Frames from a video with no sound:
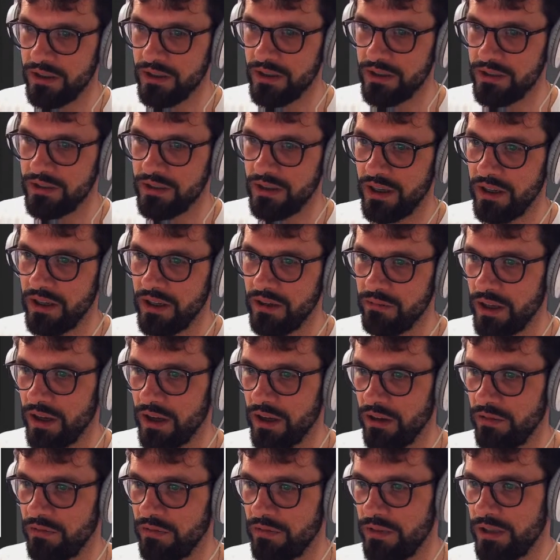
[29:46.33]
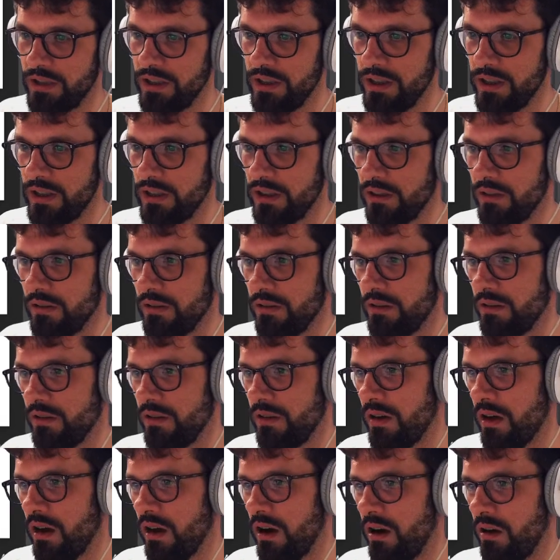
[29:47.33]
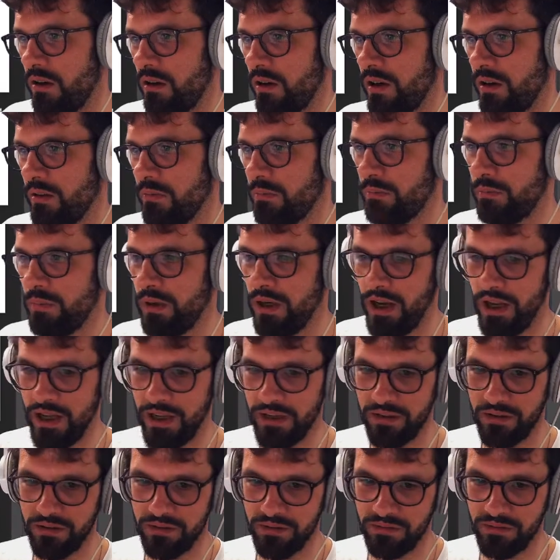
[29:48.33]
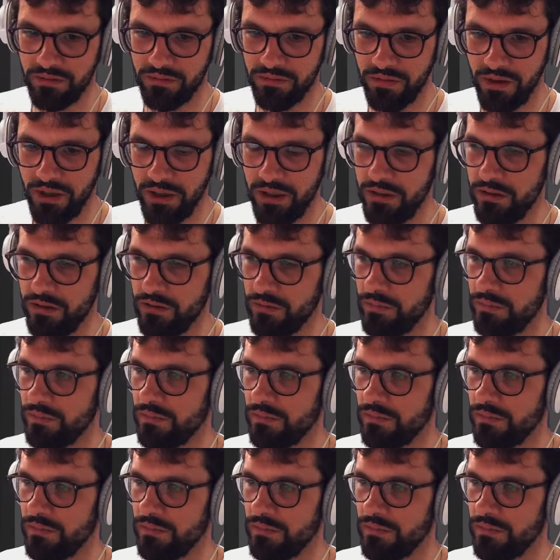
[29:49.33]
is that we have here our plane, right?